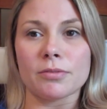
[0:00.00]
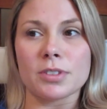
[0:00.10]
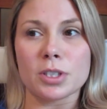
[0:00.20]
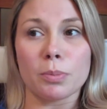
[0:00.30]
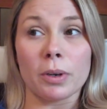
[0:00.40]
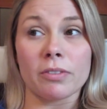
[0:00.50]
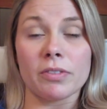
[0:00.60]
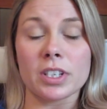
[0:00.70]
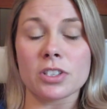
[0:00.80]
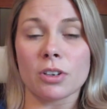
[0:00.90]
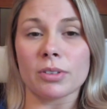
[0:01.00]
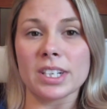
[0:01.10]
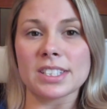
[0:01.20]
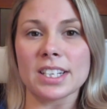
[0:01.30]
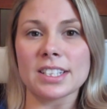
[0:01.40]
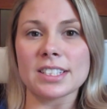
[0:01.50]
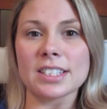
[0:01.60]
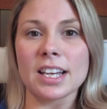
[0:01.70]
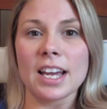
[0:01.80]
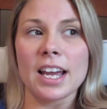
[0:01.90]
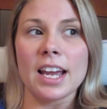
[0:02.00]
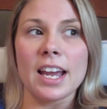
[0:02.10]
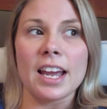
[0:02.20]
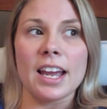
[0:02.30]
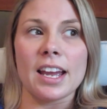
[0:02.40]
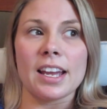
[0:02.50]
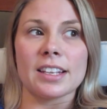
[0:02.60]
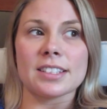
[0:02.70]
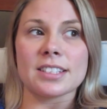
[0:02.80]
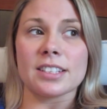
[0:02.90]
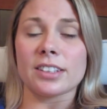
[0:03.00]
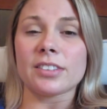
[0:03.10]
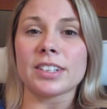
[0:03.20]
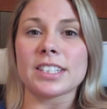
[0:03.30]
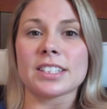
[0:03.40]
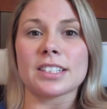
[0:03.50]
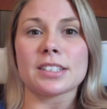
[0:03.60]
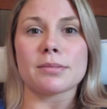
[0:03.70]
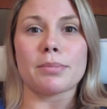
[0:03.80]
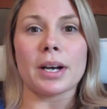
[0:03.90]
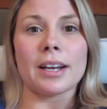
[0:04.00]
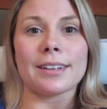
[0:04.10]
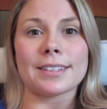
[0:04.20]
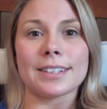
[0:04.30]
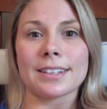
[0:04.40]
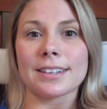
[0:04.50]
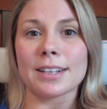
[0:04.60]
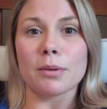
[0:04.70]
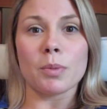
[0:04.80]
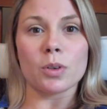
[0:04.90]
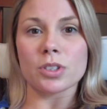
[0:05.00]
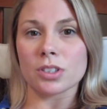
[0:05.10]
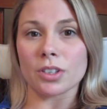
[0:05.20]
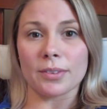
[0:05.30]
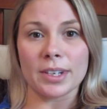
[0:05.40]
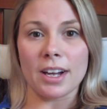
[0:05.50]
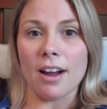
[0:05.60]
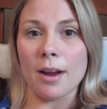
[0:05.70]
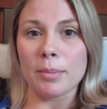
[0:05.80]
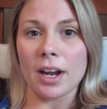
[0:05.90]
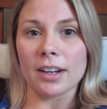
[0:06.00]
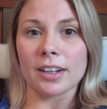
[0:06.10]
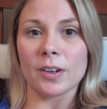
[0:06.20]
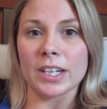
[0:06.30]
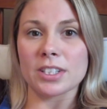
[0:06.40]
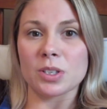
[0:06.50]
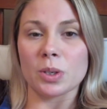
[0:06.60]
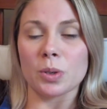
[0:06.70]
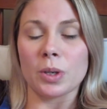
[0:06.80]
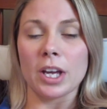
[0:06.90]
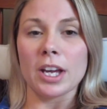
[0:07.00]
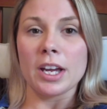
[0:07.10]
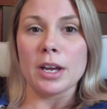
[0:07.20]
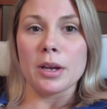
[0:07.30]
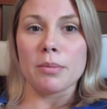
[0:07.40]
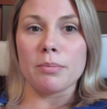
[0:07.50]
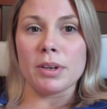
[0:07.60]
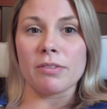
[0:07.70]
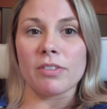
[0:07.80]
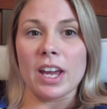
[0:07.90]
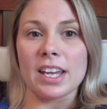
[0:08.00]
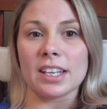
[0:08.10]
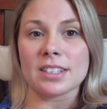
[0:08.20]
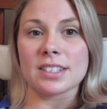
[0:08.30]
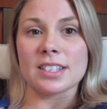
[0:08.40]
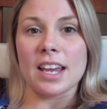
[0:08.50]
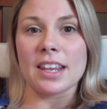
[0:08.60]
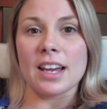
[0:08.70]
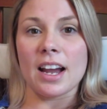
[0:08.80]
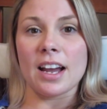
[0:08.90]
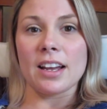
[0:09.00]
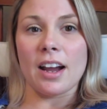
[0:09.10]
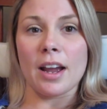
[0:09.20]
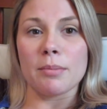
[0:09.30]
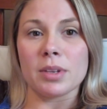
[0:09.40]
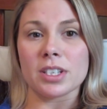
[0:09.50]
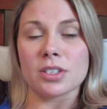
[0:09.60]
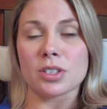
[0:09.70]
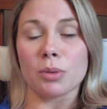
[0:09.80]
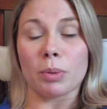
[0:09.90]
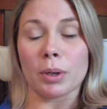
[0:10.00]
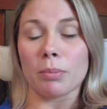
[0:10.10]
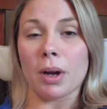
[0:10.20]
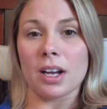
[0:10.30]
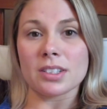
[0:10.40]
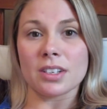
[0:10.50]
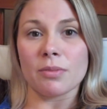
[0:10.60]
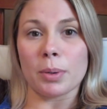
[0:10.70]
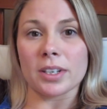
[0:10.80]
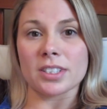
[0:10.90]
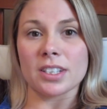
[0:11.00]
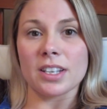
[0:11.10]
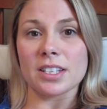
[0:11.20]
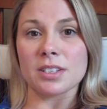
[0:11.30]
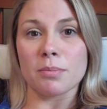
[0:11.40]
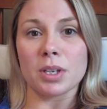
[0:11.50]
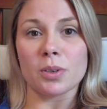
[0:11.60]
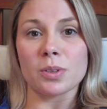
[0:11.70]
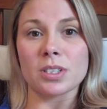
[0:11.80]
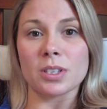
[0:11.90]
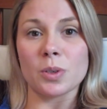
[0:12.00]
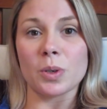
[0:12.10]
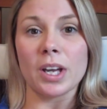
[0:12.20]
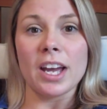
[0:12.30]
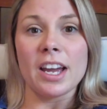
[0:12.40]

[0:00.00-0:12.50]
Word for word: superficial reasons and silly reasons, but the emotions are real. I'm not going to be fake and say that I'm this super positive person that's immune to